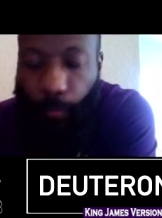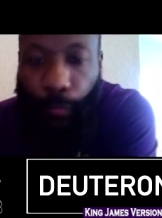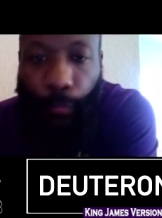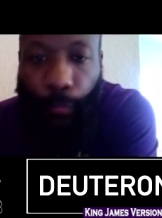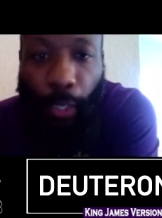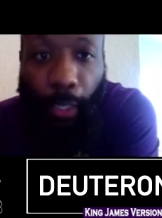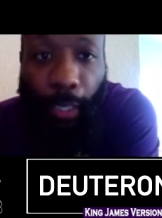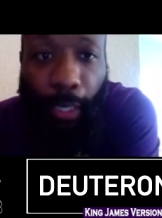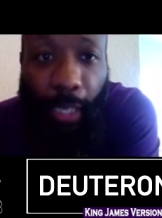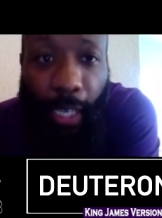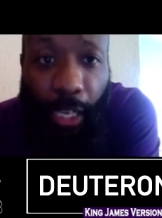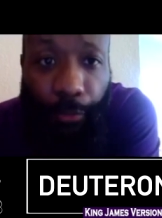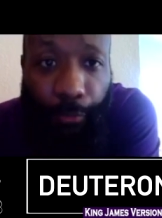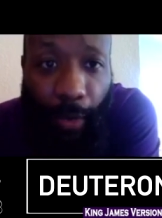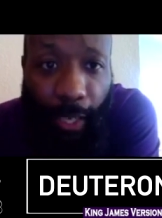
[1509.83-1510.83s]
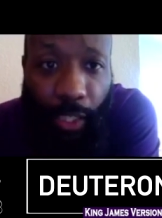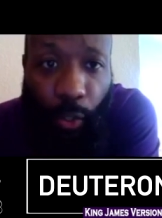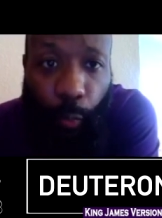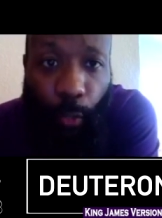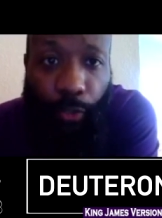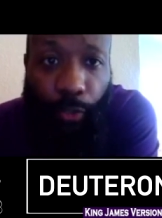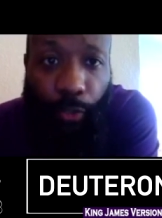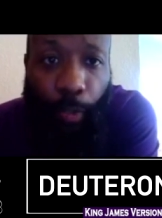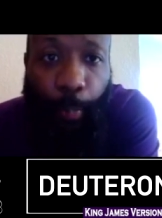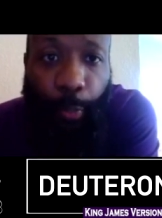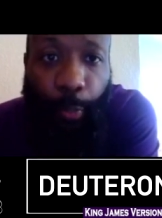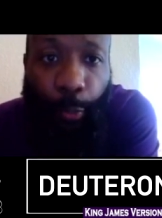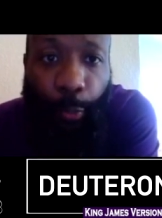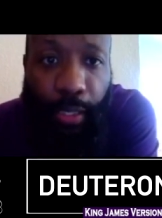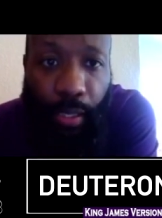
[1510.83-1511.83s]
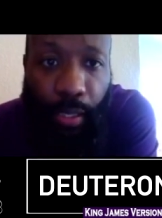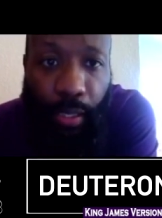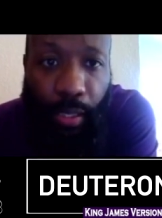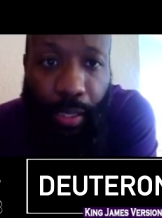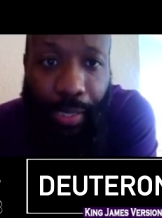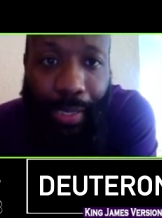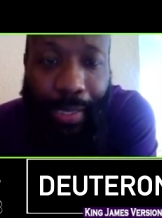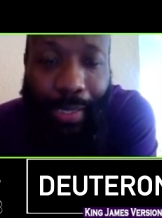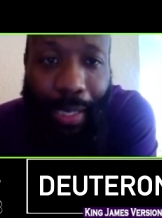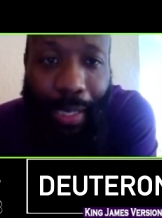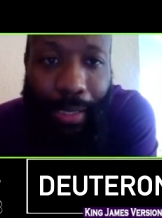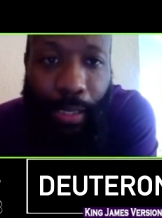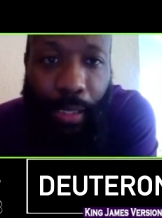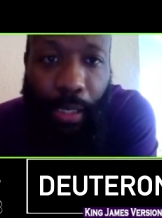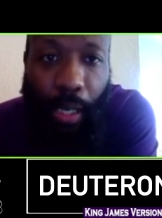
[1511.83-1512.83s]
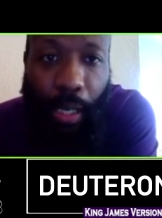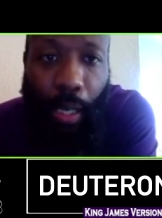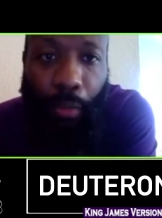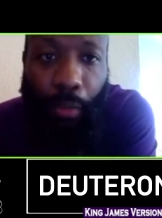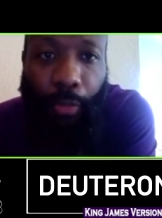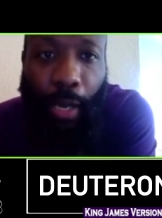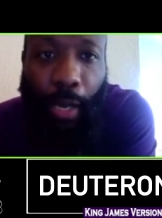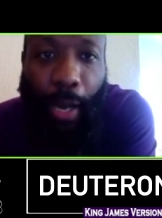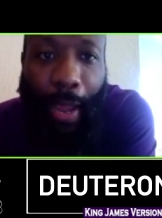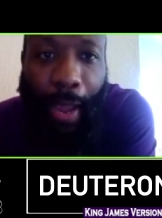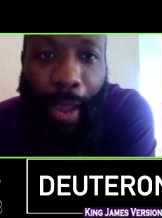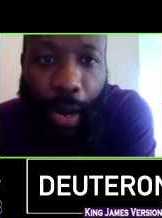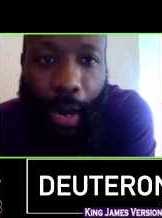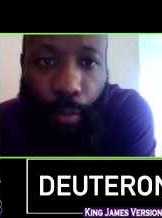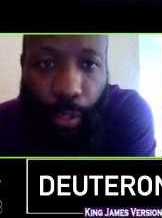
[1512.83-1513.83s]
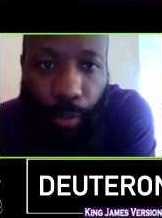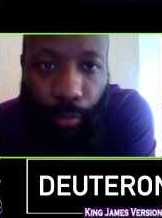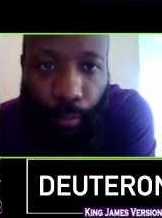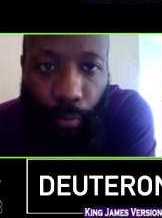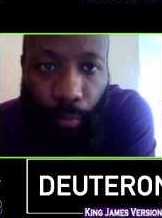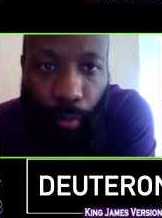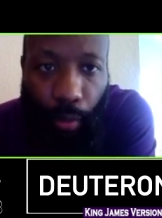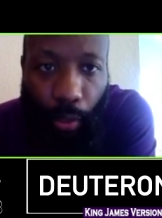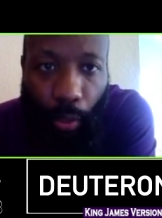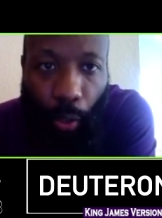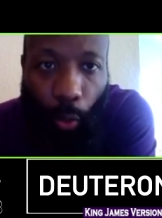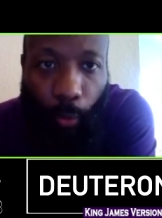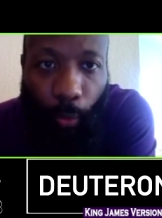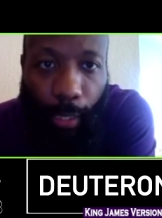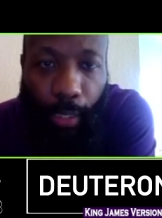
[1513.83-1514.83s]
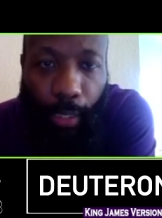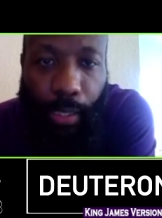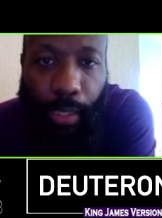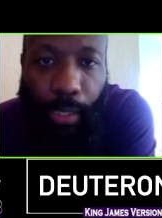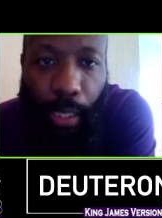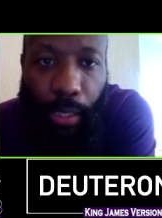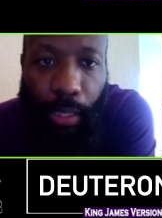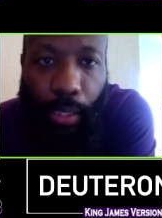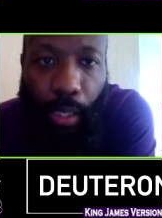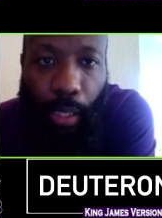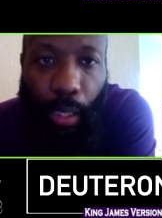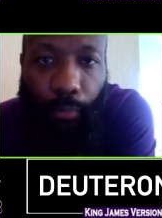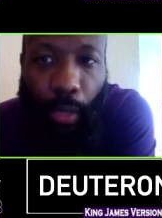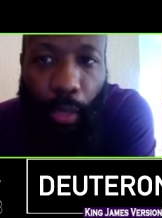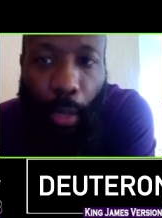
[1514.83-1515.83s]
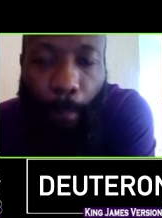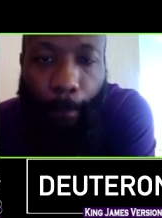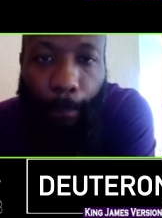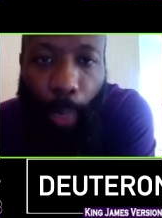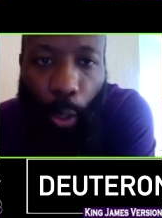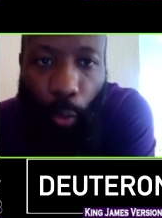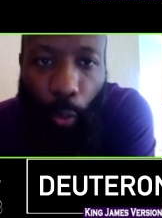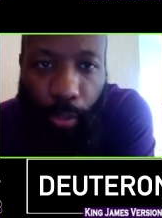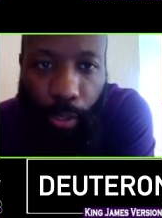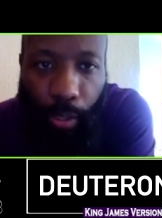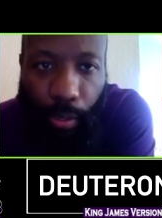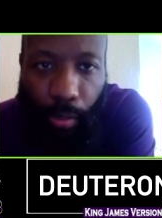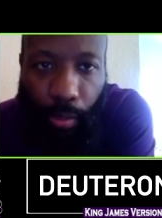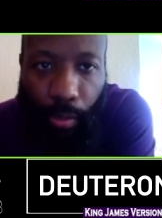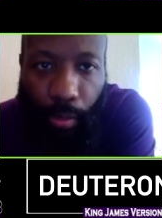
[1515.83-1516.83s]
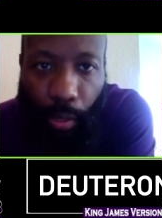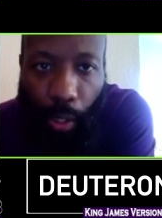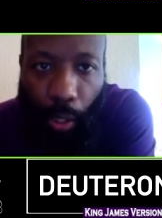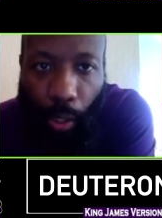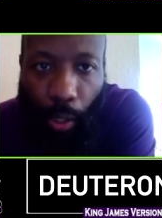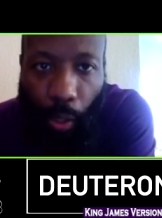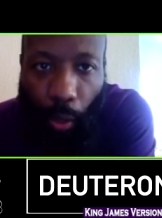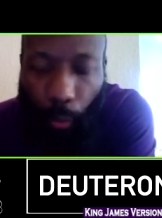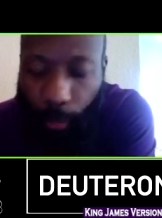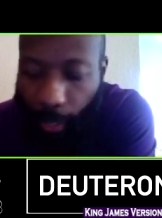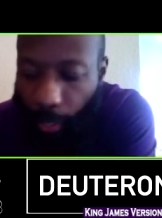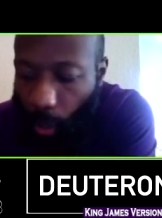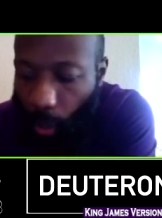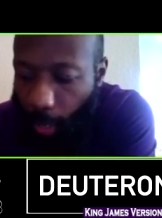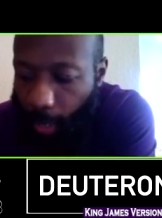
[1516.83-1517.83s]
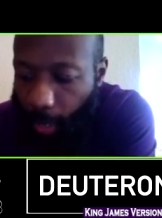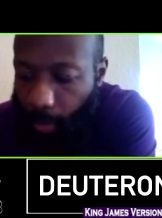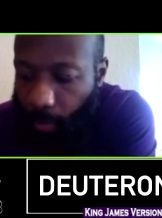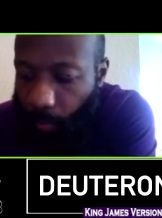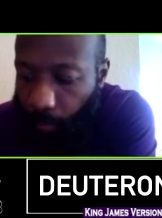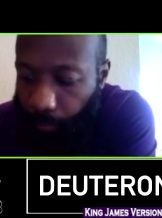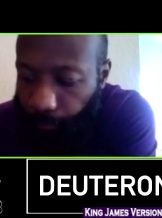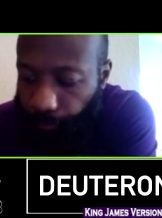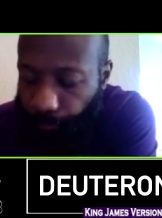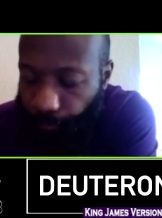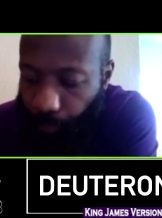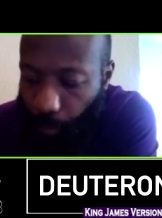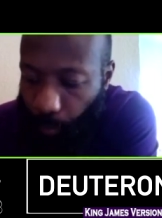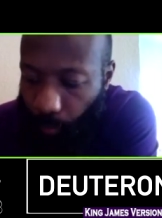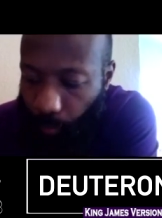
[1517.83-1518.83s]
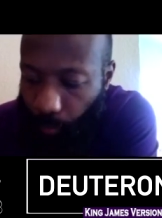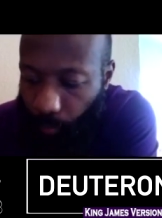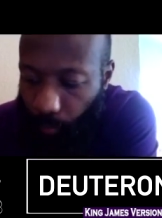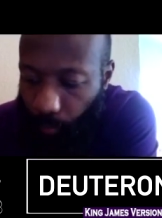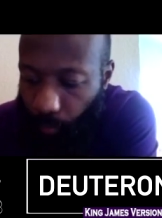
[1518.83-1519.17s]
gate. The Levites were the priests, the sons of Aaron, okay, the sons of Moses. Okay, go ahead. Thou shalt